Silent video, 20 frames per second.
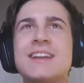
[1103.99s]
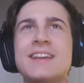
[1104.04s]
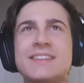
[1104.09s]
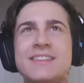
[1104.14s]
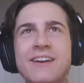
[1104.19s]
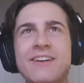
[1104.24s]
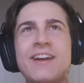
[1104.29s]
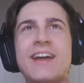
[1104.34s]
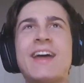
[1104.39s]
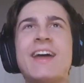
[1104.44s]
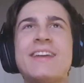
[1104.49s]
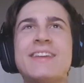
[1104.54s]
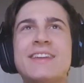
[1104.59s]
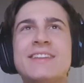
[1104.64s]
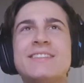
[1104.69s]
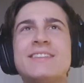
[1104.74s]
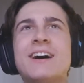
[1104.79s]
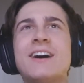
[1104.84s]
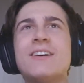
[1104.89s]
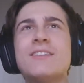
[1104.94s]
Like, they're
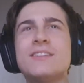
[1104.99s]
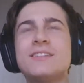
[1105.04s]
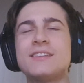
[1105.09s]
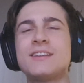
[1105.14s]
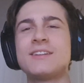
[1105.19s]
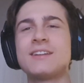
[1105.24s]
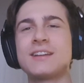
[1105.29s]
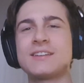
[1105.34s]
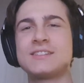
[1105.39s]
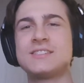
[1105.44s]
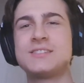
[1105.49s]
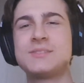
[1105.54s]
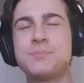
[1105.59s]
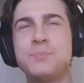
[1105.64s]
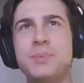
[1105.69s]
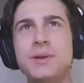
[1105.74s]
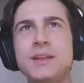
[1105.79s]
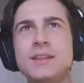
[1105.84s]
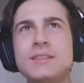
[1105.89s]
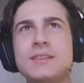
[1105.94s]
hanging down and they're, like,
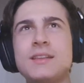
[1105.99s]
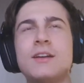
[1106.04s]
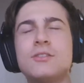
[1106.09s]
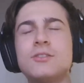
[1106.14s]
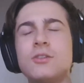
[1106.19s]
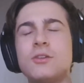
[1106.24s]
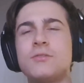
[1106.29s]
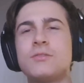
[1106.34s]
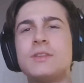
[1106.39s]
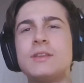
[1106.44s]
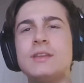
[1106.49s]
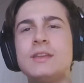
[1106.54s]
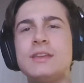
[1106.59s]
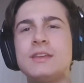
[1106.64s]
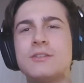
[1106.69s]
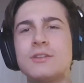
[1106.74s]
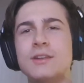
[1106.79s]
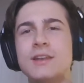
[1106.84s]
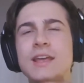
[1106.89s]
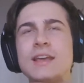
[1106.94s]
split. I don't know if he
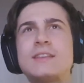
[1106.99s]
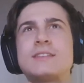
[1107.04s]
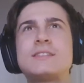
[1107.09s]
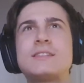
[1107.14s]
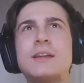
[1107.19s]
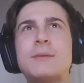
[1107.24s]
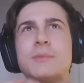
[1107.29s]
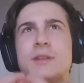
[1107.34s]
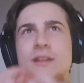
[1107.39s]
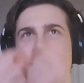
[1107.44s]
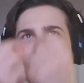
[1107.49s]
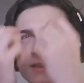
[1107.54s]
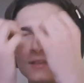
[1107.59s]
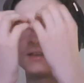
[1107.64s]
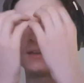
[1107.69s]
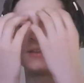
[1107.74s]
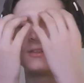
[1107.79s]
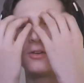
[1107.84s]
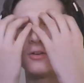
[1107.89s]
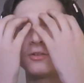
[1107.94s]
connects them and then
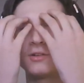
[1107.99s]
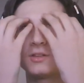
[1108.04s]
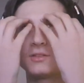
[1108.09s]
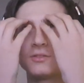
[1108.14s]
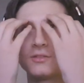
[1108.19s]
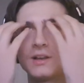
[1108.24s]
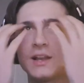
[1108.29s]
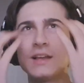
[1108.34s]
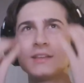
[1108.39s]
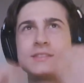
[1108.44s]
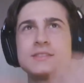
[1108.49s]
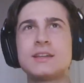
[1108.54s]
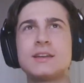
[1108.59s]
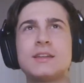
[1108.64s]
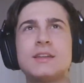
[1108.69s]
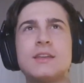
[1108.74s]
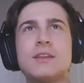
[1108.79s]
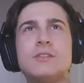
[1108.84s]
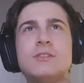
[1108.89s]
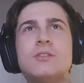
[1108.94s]
they turn into glasses that
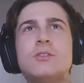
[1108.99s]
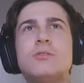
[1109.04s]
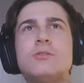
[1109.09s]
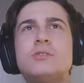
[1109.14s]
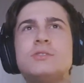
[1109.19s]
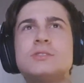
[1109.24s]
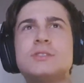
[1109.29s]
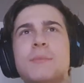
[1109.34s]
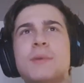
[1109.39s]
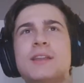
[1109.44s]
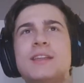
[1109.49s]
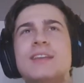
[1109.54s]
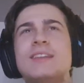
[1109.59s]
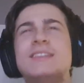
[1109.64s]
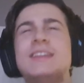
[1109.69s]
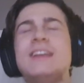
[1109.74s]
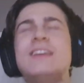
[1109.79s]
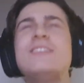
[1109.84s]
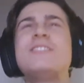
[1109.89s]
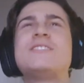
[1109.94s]
he can use, but
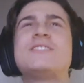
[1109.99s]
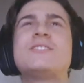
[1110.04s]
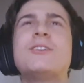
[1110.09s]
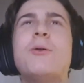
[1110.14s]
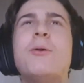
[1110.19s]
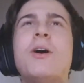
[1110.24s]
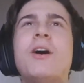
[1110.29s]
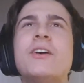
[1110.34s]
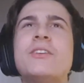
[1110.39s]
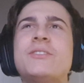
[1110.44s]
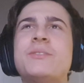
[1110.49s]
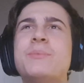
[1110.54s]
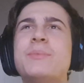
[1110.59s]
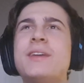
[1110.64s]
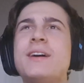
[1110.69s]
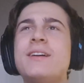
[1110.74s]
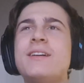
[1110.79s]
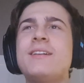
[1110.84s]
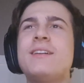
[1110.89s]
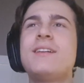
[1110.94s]
they look so awesome
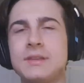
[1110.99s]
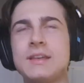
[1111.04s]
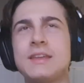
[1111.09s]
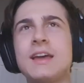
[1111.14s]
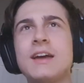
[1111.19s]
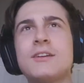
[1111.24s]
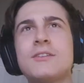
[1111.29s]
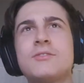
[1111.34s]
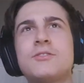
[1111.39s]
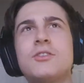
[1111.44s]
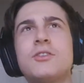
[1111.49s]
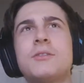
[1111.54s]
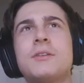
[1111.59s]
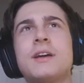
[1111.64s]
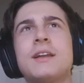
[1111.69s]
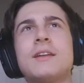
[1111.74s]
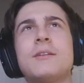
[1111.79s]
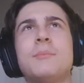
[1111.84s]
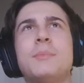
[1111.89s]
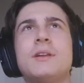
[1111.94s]
there. They kind of took a
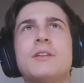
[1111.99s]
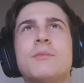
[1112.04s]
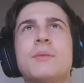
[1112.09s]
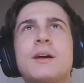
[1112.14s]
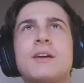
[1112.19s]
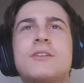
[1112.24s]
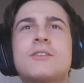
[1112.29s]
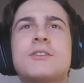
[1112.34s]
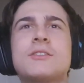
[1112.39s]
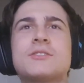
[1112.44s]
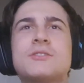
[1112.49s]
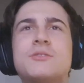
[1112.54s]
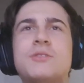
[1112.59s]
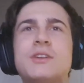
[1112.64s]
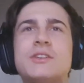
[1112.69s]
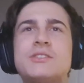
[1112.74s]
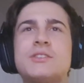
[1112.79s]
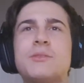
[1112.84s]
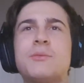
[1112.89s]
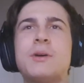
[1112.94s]
little bit of my
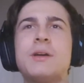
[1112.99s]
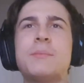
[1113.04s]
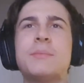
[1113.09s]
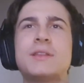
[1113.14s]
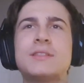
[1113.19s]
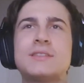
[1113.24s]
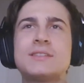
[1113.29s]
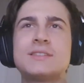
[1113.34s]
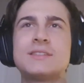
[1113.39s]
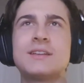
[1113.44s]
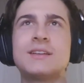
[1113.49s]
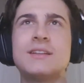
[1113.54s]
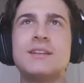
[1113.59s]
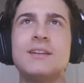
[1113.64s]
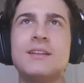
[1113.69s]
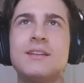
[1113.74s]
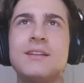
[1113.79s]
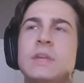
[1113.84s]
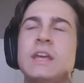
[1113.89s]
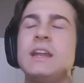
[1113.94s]
concentration away, but still.
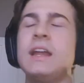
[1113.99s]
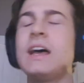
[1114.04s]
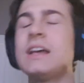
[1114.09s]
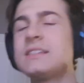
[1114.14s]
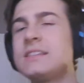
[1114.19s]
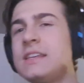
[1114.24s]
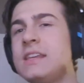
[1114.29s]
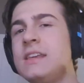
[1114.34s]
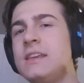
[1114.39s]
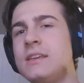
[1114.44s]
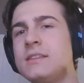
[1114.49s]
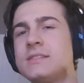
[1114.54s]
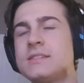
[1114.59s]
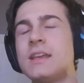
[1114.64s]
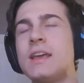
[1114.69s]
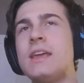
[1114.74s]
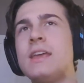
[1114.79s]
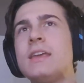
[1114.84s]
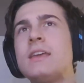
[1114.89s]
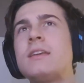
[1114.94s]
And as he is
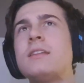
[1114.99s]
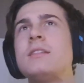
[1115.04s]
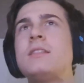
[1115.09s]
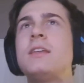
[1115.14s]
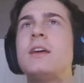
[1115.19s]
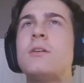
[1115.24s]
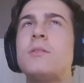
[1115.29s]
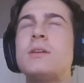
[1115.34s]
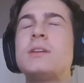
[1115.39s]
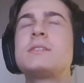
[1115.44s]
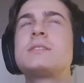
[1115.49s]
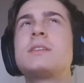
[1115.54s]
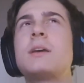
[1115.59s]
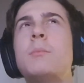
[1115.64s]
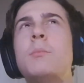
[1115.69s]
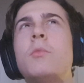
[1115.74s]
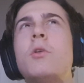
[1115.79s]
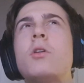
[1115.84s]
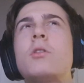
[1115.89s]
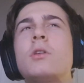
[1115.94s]
saying there is a
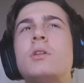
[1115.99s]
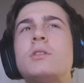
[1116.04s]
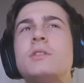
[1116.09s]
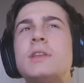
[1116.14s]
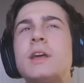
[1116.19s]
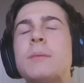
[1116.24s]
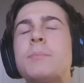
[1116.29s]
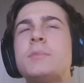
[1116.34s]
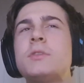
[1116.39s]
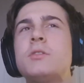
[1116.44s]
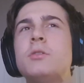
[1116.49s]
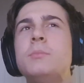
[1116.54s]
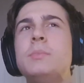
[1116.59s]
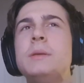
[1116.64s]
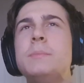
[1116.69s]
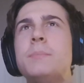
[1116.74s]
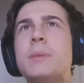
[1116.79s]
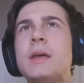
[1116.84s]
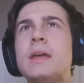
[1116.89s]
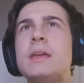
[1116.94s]
moral debt to
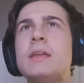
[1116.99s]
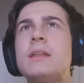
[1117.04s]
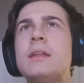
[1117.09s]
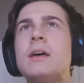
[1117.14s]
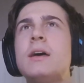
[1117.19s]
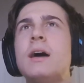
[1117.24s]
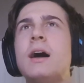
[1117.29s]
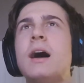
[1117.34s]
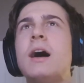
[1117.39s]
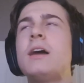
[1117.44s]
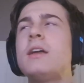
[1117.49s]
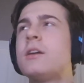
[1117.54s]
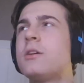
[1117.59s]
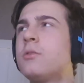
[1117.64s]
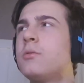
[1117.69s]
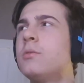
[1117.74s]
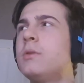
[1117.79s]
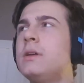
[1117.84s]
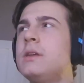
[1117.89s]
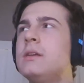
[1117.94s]
be paid, I
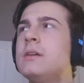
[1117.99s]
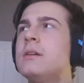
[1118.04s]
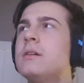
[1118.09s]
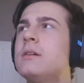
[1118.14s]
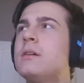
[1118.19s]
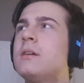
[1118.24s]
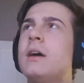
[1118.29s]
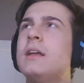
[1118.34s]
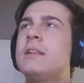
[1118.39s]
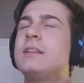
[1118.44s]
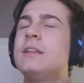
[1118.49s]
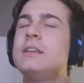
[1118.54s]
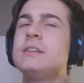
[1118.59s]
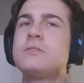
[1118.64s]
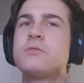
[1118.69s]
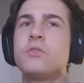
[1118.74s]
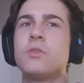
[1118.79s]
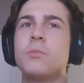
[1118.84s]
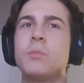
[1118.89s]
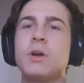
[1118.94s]
agree. At
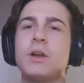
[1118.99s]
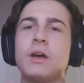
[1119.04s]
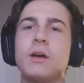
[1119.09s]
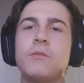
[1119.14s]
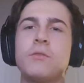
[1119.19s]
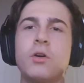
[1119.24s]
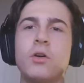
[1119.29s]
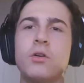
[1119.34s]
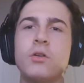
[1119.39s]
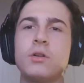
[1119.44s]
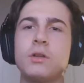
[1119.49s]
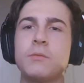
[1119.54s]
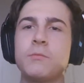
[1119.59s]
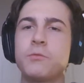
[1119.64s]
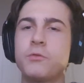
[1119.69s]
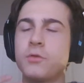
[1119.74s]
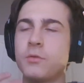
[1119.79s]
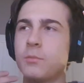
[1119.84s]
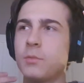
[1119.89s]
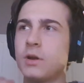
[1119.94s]
least from what I've heard and
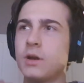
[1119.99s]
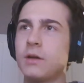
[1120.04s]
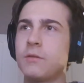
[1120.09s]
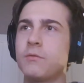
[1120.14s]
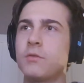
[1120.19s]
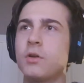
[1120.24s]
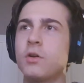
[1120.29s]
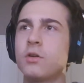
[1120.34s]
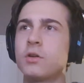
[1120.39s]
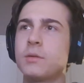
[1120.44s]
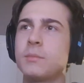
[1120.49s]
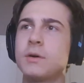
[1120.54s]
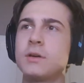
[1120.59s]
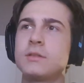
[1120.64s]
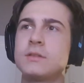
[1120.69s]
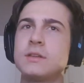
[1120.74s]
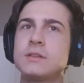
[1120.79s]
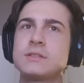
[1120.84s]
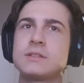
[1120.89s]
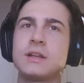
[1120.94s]
from what I've learned
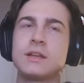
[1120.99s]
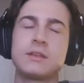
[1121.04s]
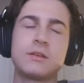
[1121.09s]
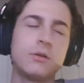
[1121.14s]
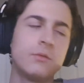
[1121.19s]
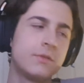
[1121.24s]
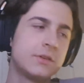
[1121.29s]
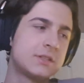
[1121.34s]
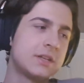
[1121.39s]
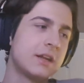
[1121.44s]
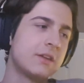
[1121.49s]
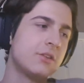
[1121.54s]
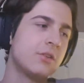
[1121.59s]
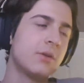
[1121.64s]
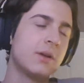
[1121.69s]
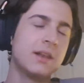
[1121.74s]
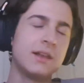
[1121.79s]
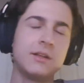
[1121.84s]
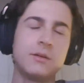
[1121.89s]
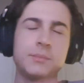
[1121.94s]
about this. Like, obviously I knew
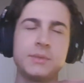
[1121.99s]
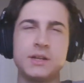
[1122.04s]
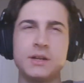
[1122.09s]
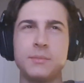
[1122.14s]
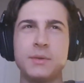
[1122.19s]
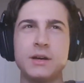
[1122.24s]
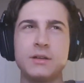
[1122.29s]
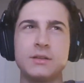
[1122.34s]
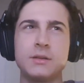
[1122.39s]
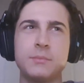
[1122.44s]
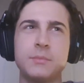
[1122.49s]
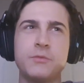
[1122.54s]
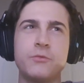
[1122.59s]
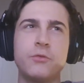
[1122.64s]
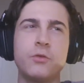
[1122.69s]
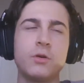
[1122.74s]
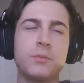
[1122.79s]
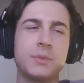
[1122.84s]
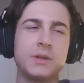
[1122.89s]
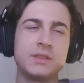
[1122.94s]
a little bit about it
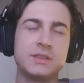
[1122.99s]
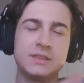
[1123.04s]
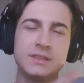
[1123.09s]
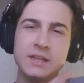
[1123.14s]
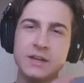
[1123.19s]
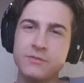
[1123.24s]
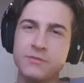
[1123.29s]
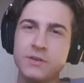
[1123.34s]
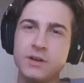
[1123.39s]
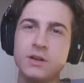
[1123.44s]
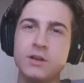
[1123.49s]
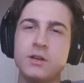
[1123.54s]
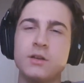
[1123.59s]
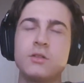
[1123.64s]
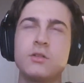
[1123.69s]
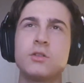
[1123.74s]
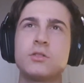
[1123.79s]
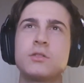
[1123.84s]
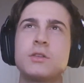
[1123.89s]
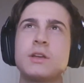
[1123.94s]
before, but definitely
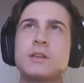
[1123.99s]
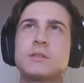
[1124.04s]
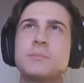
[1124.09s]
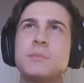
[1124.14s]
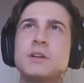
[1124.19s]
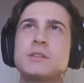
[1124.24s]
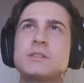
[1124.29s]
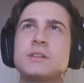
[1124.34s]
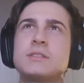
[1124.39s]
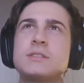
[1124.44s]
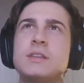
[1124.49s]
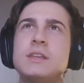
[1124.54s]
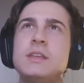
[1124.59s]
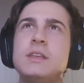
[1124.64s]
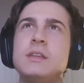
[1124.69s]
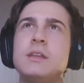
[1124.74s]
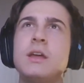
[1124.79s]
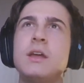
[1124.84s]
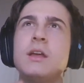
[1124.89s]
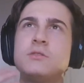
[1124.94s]
not as much as
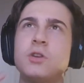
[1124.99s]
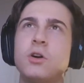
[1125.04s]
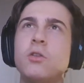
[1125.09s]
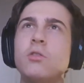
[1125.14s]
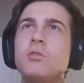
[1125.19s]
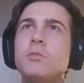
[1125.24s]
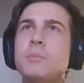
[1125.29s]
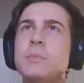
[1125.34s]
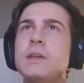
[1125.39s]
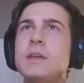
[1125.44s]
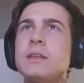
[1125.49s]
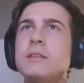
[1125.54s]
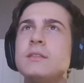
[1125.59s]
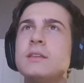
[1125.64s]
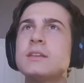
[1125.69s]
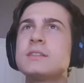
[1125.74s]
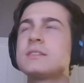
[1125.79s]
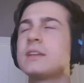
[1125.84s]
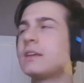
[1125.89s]
he told me in this.